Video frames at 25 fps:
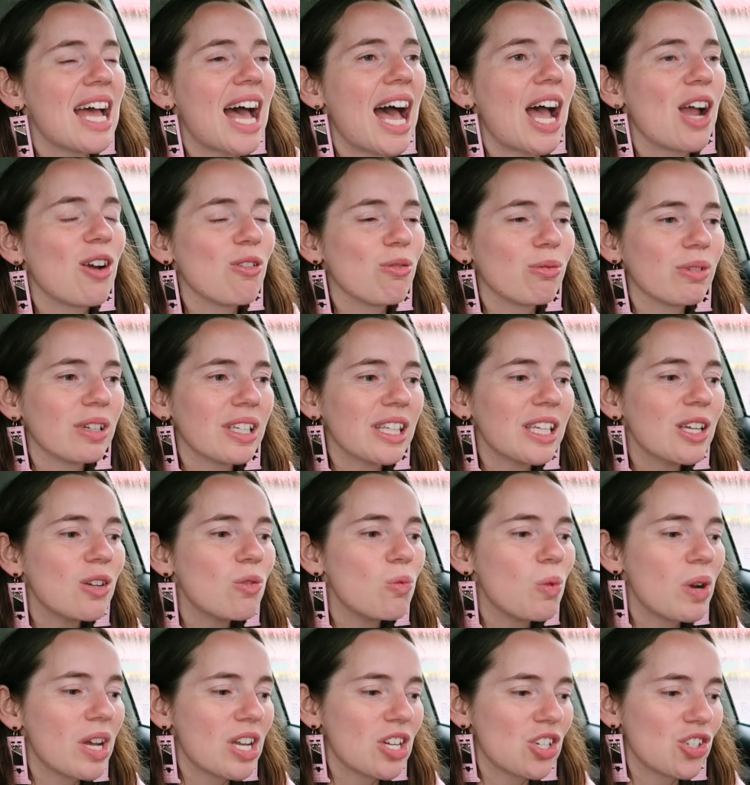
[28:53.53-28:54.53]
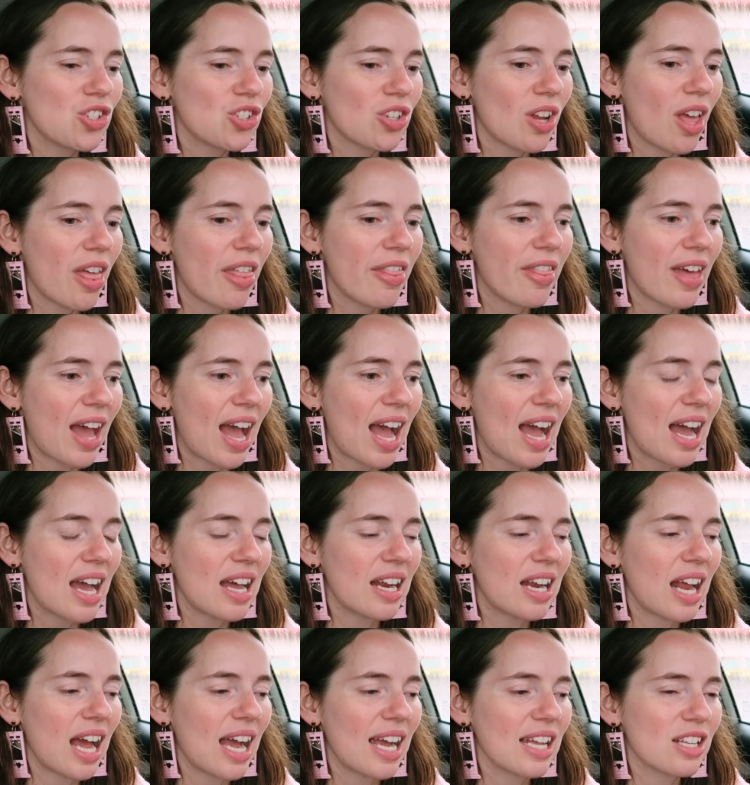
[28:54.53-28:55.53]
I really wish
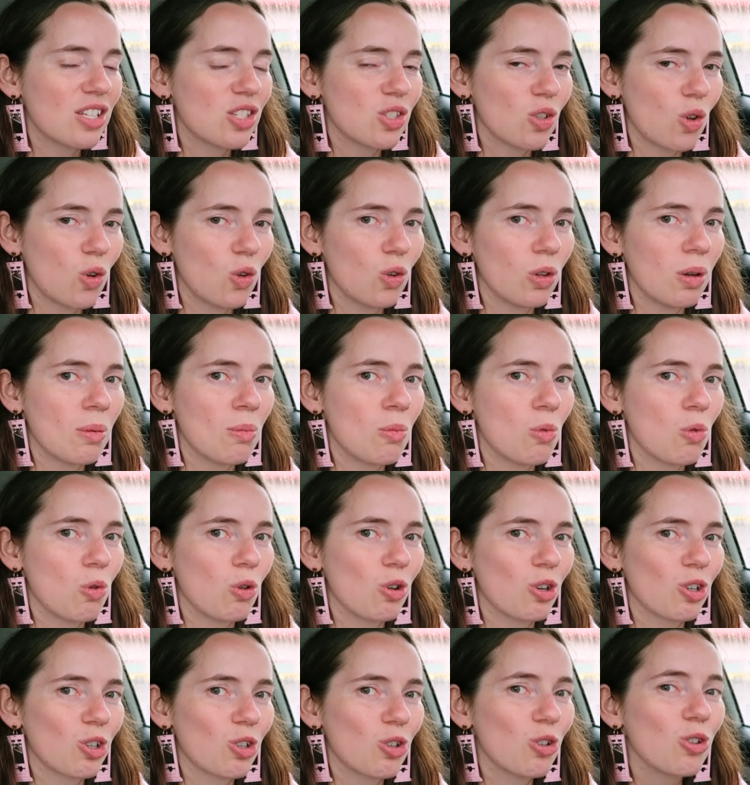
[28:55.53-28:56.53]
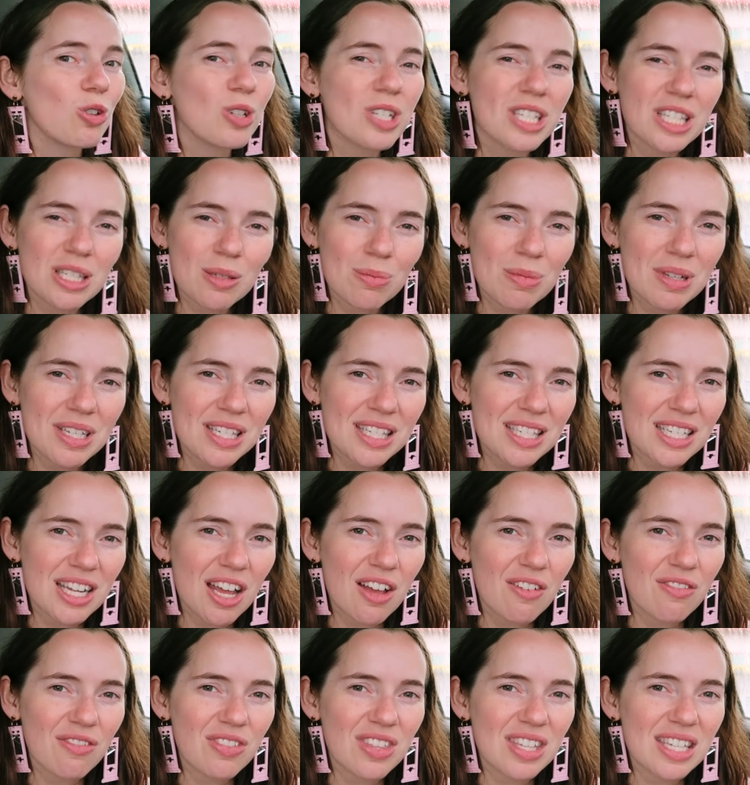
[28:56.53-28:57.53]
that I had sold more Christmas
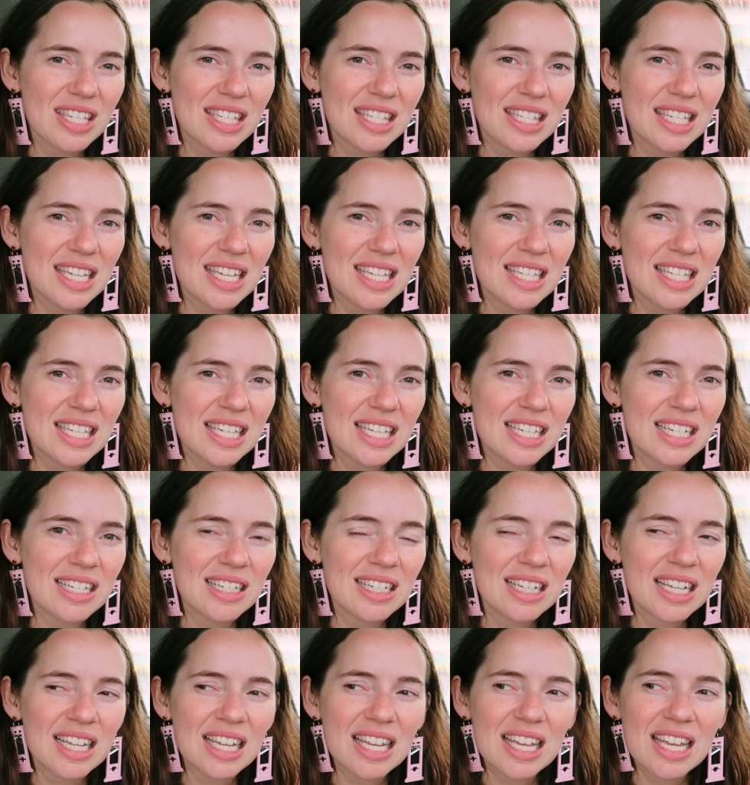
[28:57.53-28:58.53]
stuff this season.